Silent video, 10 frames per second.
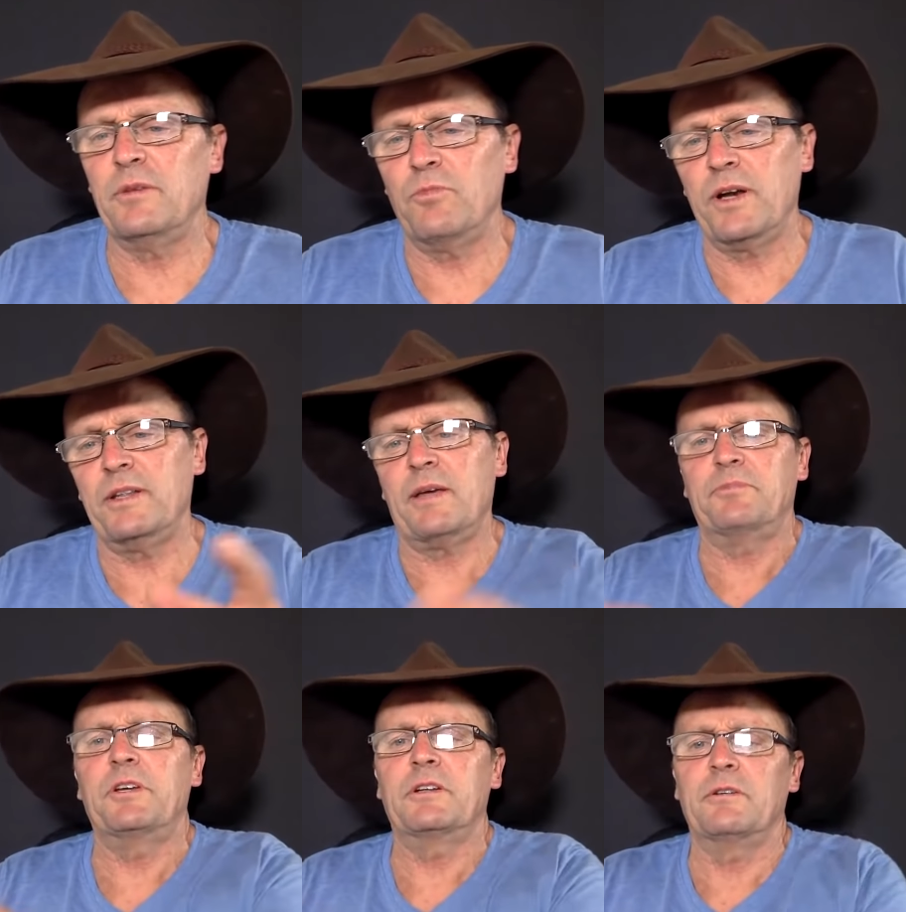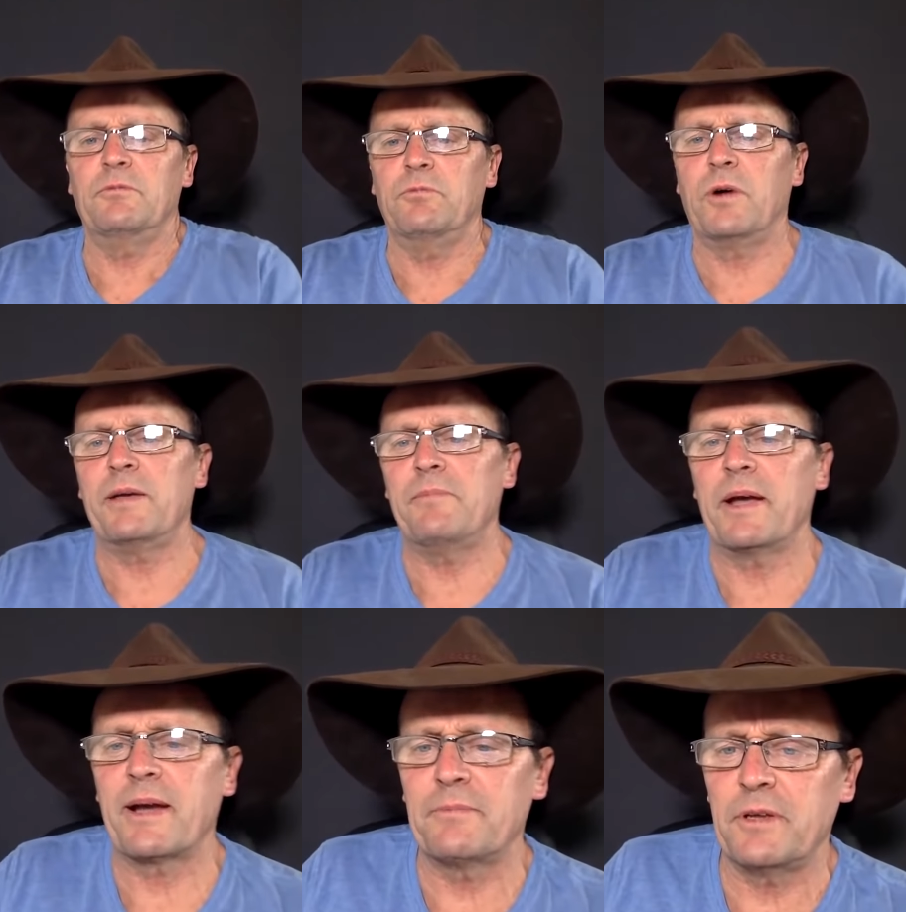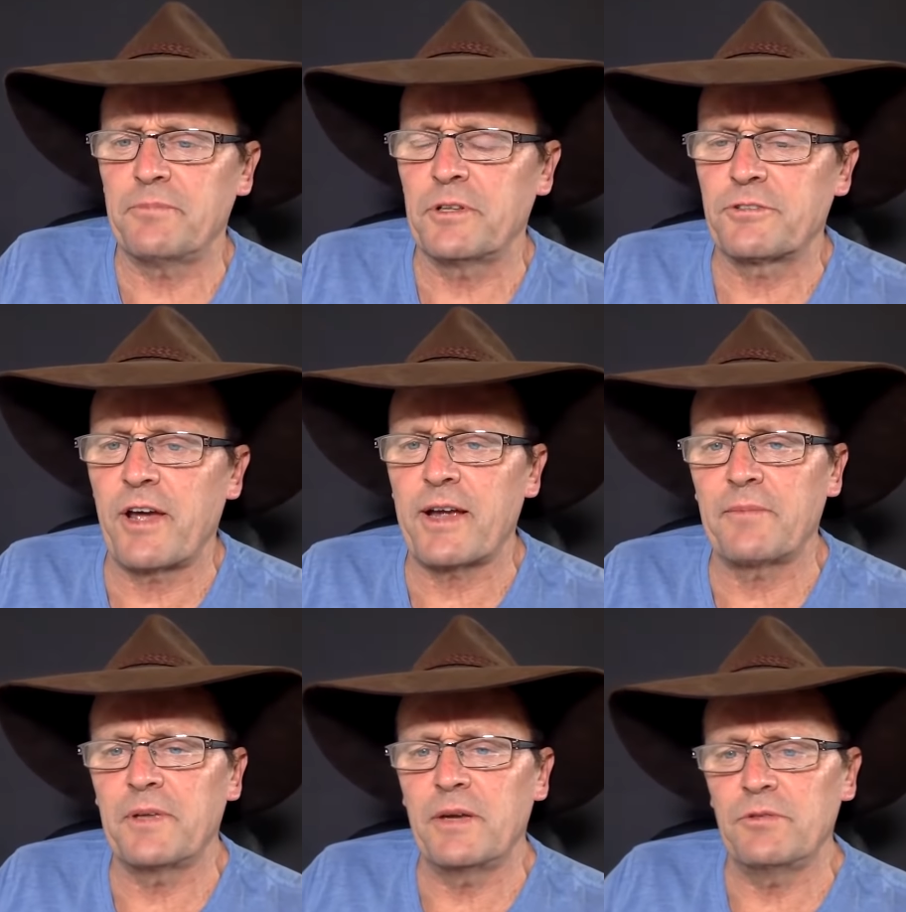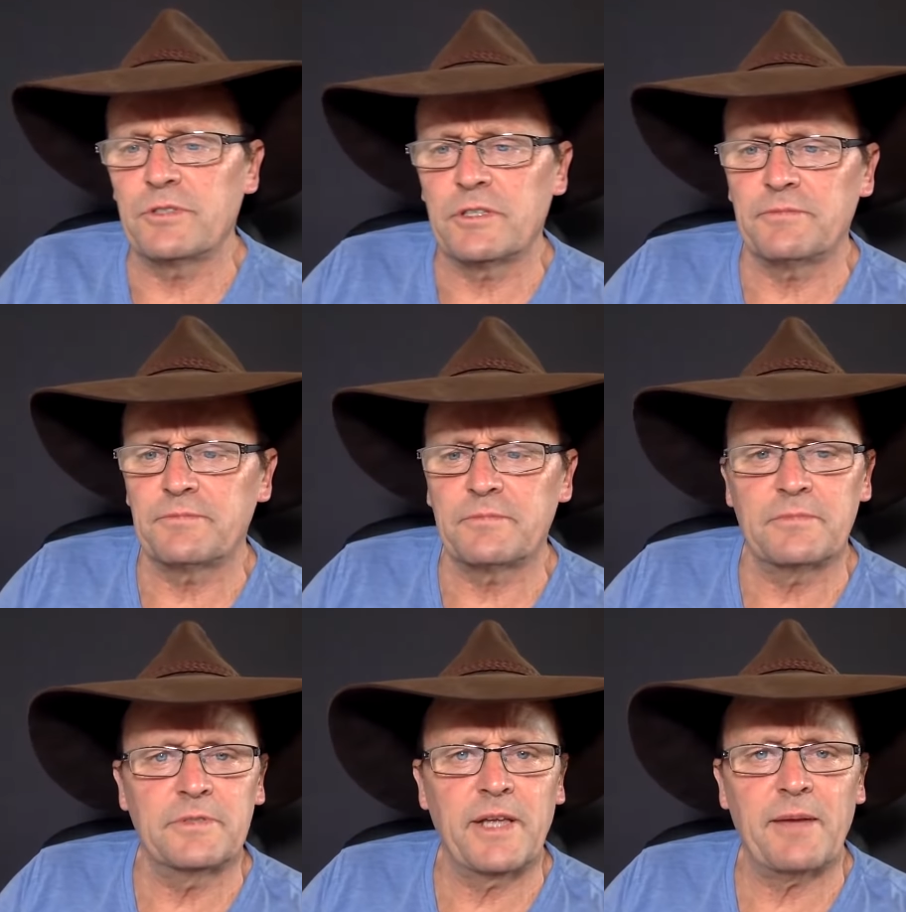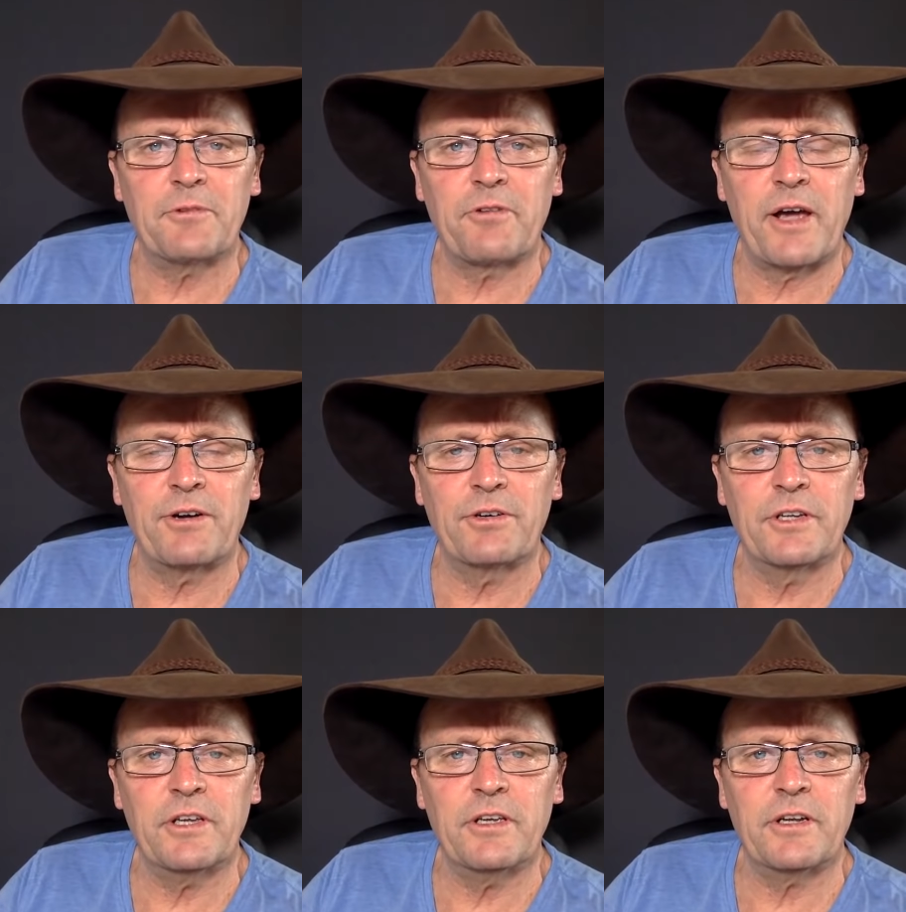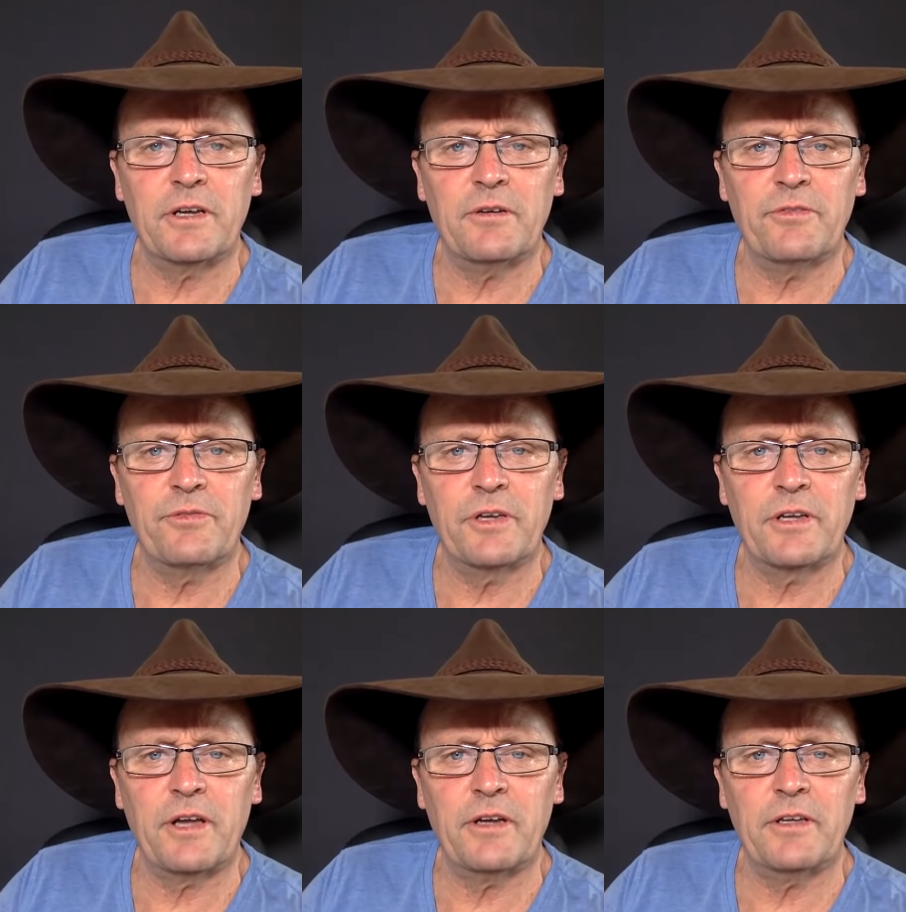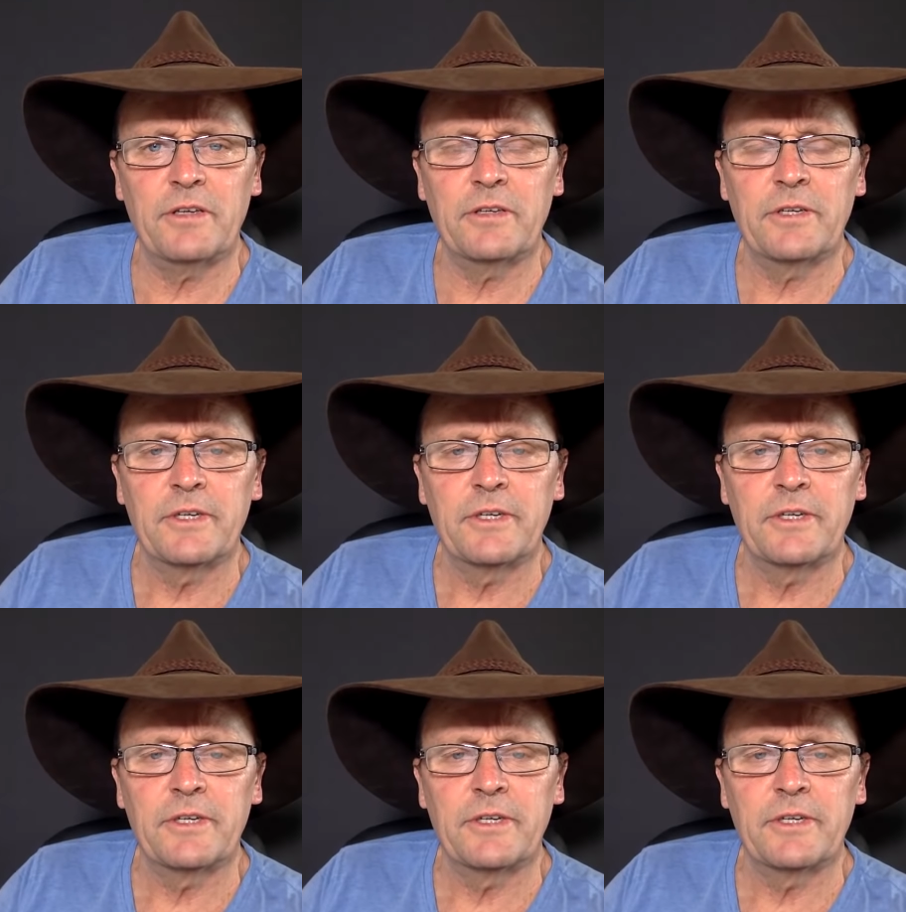And one in that particular way back up the track up there was a damn great idea, you know, if we could only,